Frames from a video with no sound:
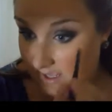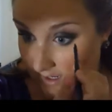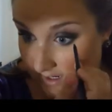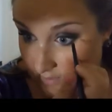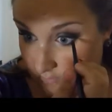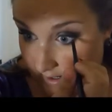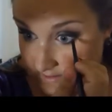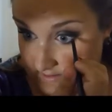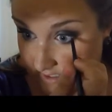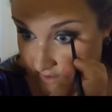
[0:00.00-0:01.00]
right
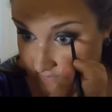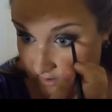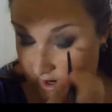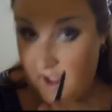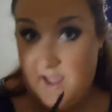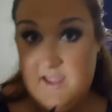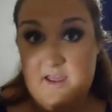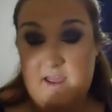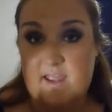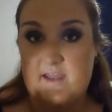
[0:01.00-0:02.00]
inside of your eye,
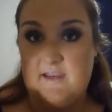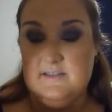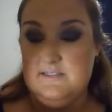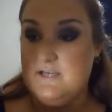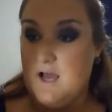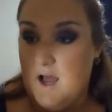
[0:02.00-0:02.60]
and